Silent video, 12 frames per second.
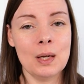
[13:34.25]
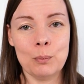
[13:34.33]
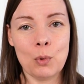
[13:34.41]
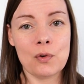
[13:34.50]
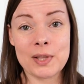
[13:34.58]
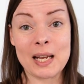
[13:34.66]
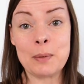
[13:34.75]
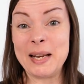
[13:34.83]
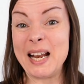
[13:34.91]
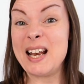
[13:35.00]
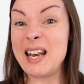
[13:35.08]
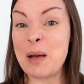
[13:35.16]
More on that in a
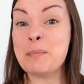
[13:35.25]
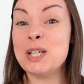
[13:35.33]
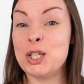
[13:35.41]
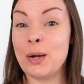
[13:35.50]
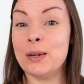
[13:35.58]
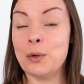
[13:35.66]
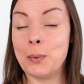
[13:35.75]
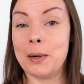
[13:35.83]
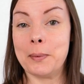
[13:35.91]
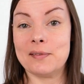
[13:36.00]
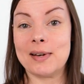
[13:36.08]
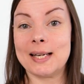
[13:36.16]
minute. Let me show you
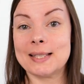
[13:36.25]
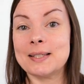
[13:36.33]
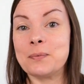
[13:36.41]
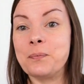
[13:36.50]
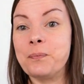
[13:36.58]
where we're at.